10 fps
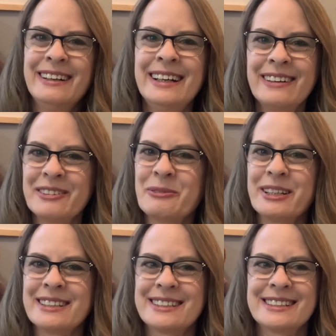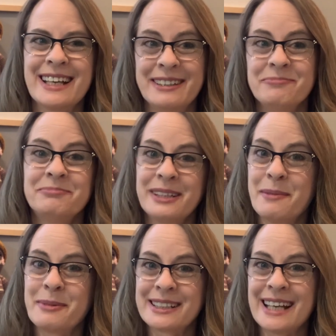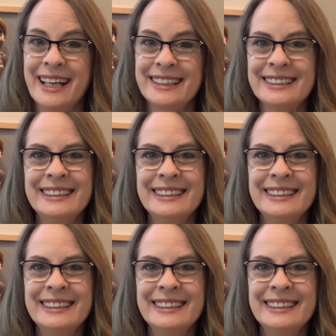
I don't know what else to say, but I'm excited.